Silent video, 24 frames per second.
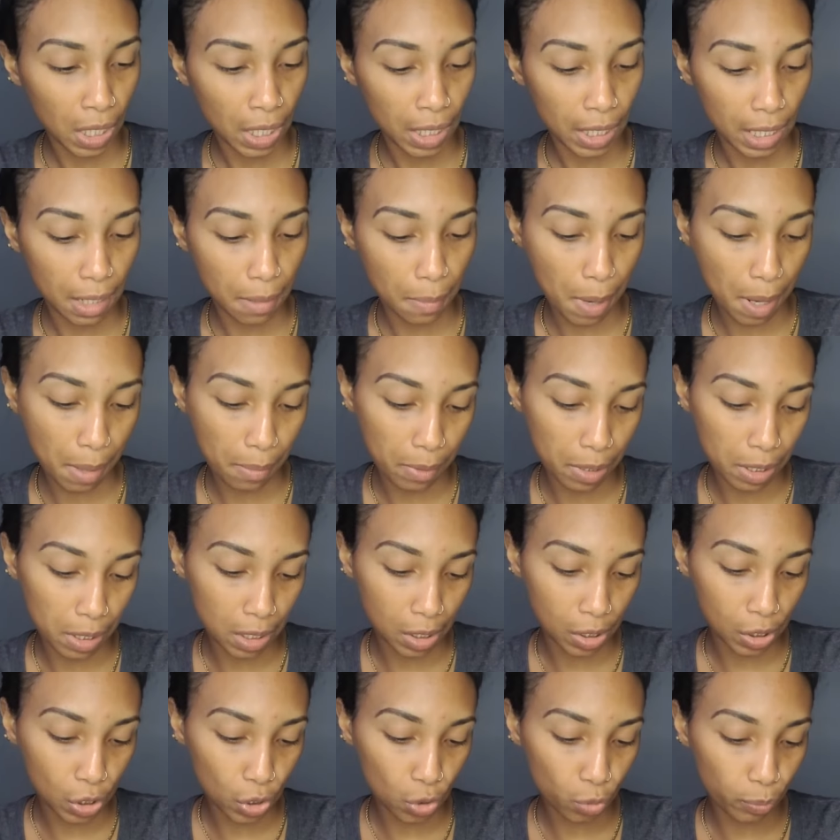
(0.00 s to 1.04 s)
the
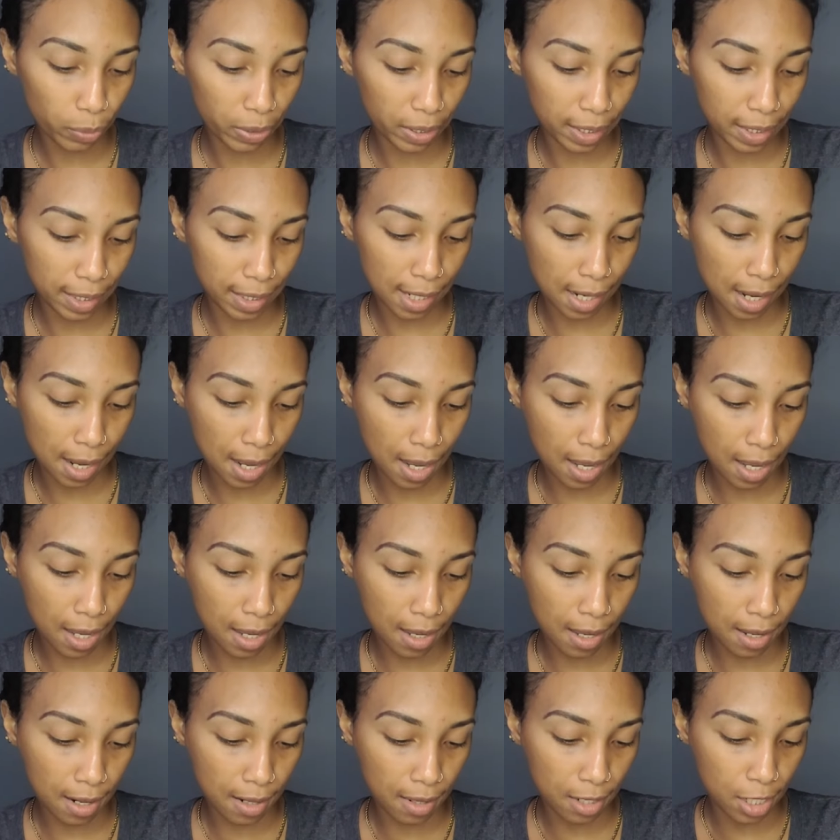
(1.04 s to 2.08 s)
Maybelline Superstay
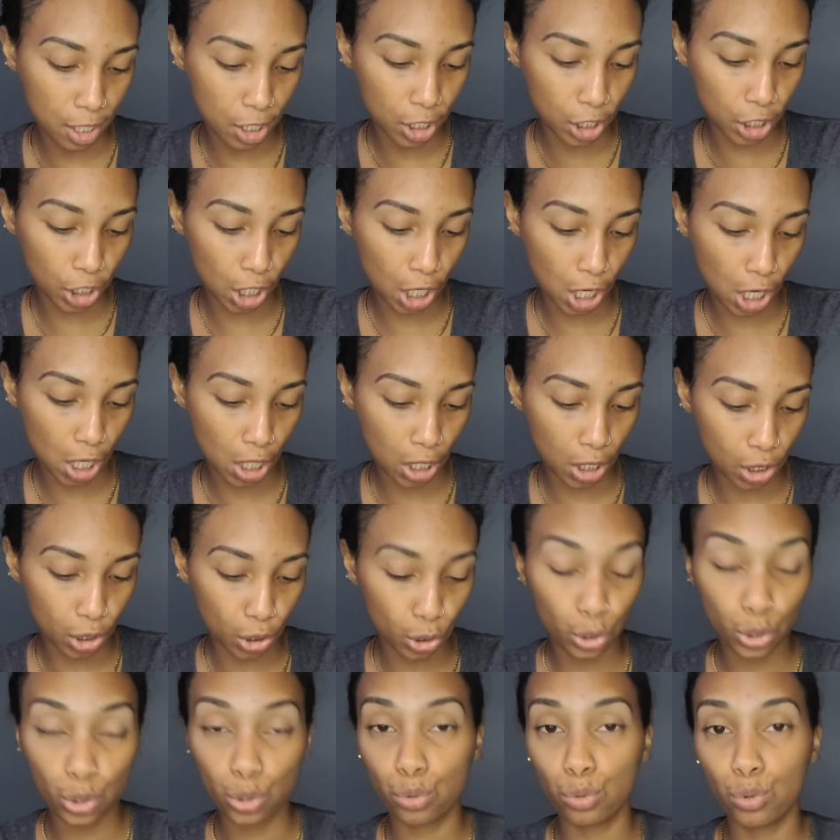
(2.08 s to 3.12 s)
in the shade
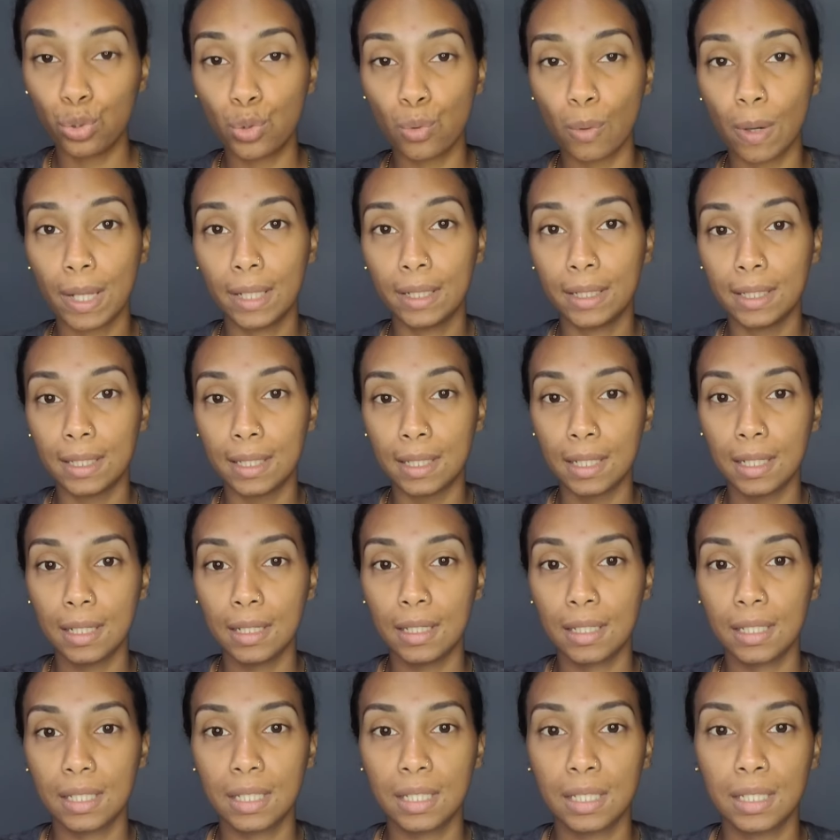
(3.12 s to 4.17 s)
220.
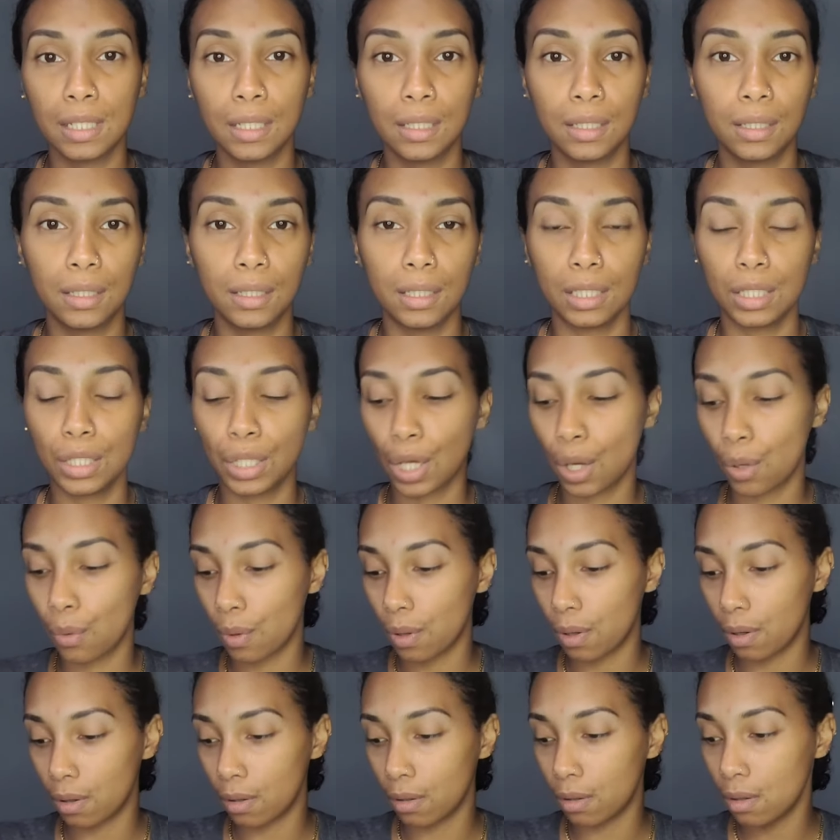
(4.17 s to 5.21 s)
This is the
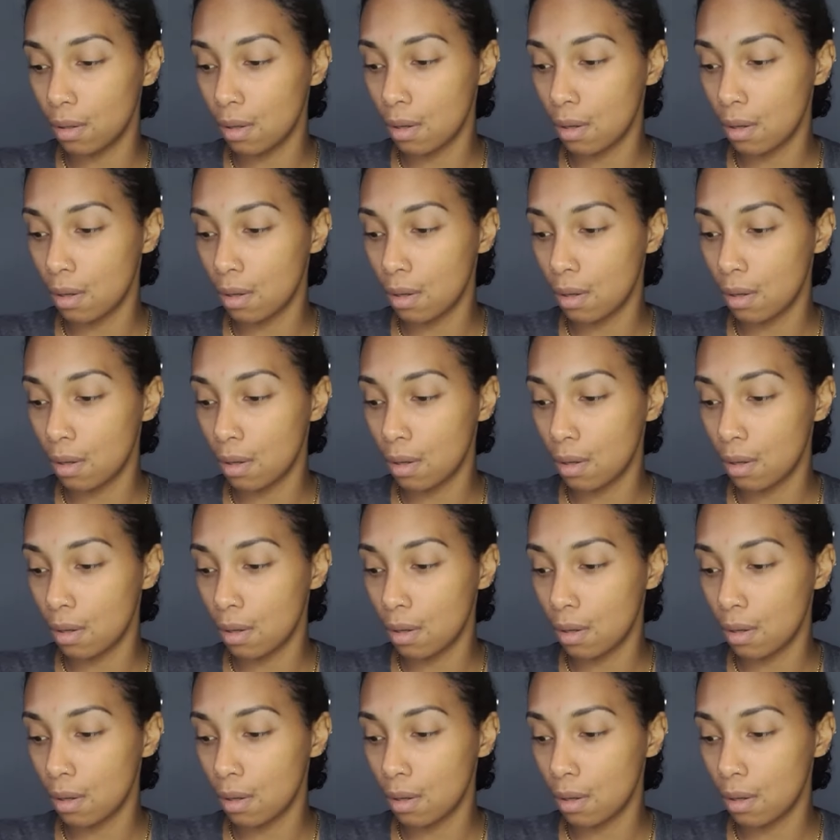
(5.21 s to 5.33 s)
30-hour